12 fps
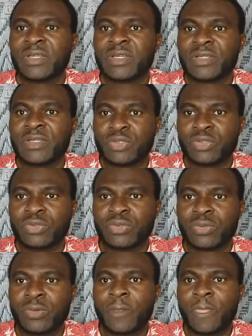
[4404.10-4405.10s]
So
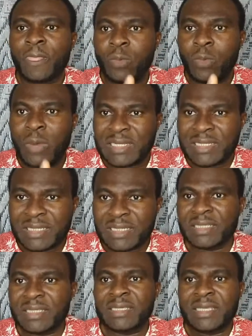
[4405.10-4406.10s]
one day
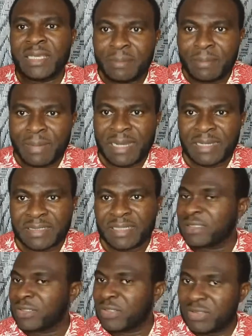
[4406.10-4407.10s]
he came back, they did
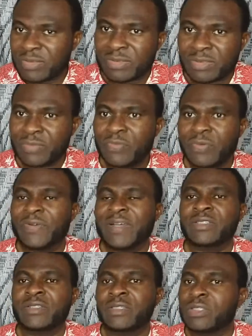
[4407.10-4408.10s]
not, in fact,
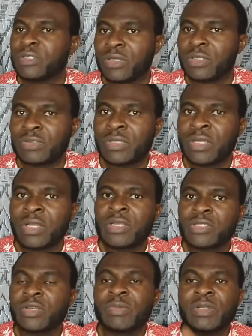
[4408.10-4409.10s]
they did not,
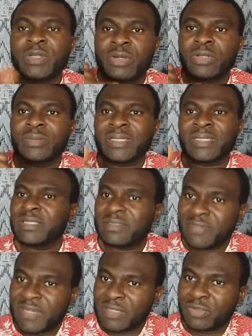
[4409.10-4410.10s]
somebody called him and said, the
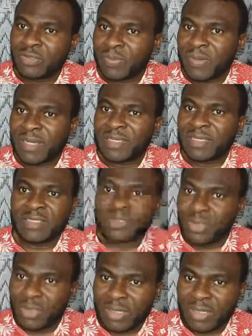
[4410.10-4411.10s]
vehicle you parked here is no
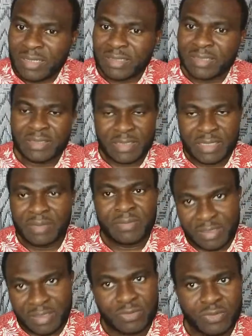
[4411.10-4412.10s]
longer there. He came there
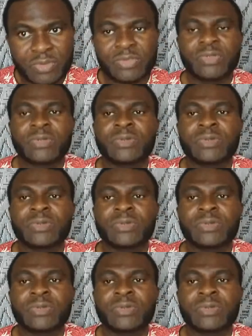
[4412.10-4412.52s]
and it was so.